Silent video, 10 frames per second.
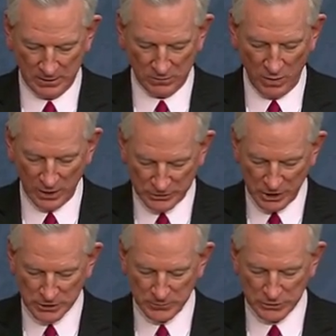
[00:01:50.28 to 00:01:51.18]
While
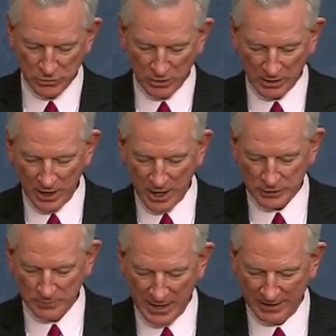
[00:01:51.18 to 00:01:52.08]
adjustments to our
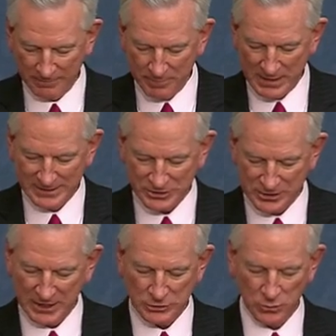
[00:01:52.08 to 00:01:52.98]
clocks might have made
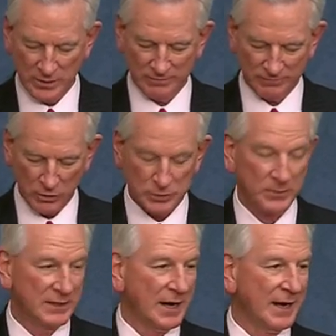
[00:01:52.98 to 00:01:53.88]
sense when it first
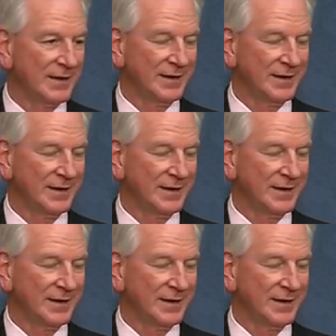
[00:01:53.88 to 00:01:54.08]
began,